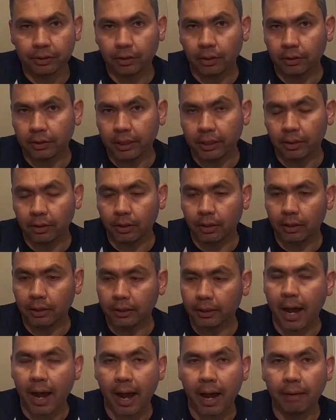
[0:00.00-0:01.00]
all day
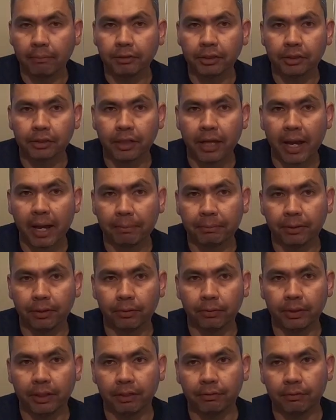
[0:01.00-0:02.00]
long. I'm just happier
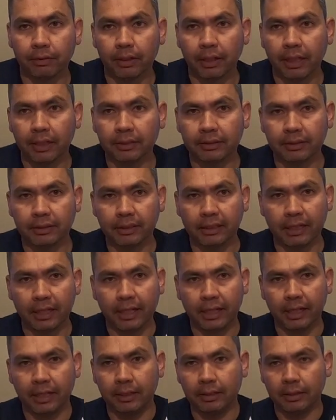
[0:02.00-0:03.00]
whenever I see
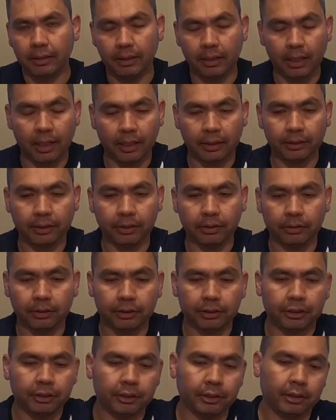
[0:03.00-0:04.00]
a
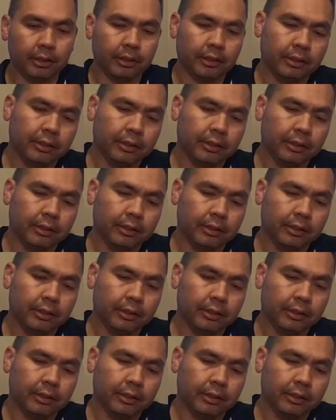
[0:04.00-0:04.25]
non-Gildan shirt.